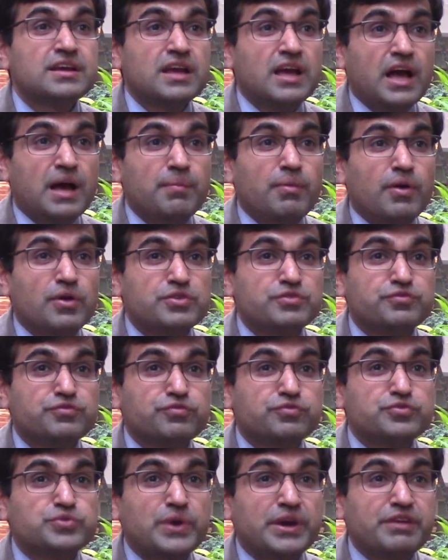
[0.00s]
About
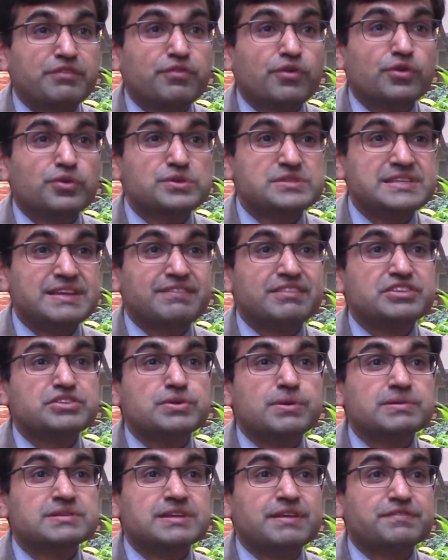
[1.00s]
24 to
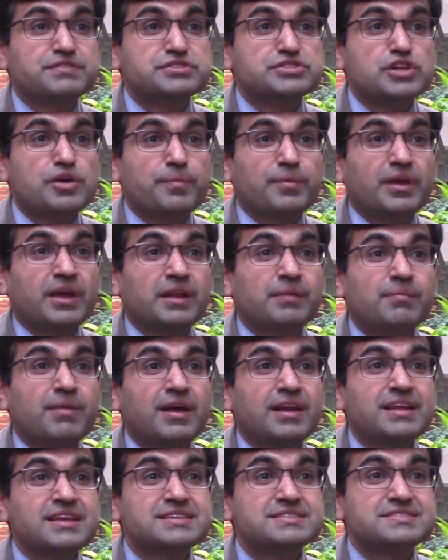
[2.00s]
72 hours after stopping
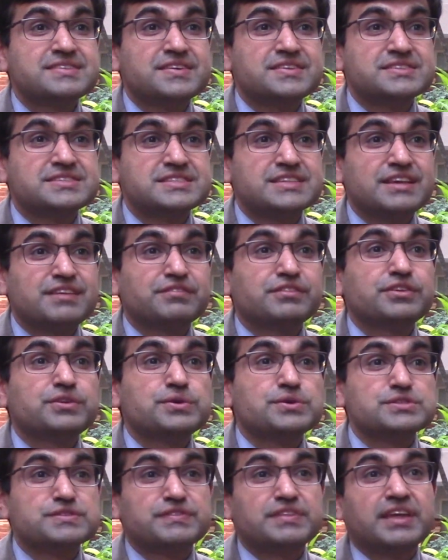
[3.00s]
antibiotics, they received the
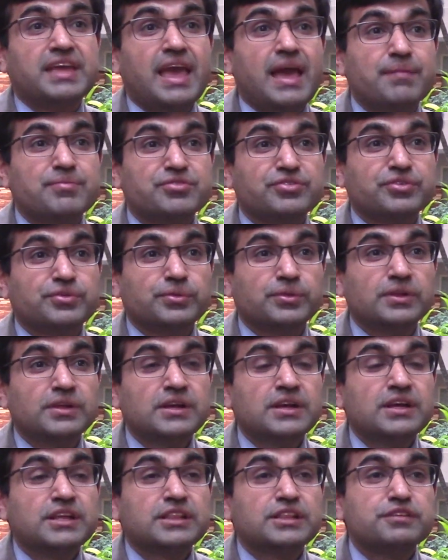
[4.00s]
dose of the capsule.
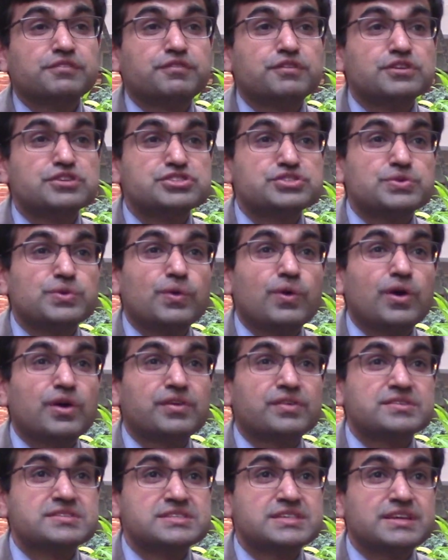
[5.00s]
The first
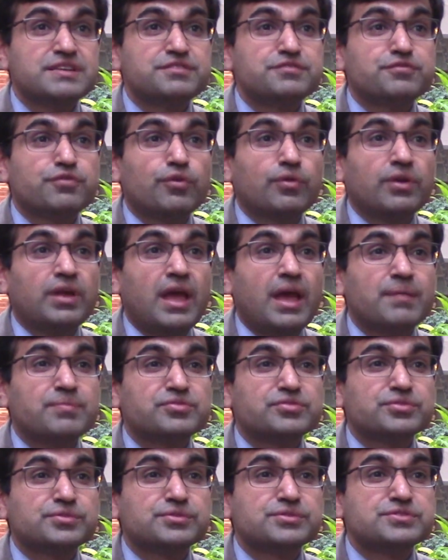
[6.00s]
cohort received 4
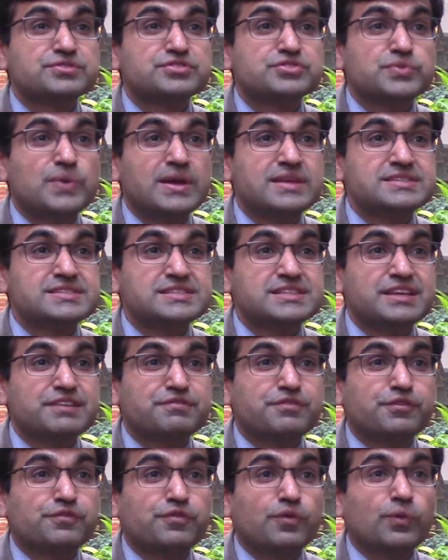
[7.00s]
capsules twice a day
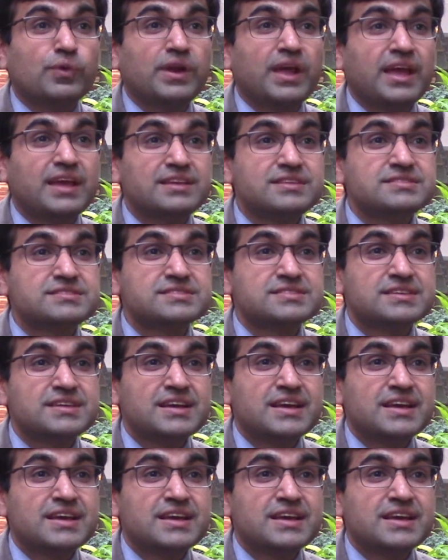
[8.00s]
for 4 days.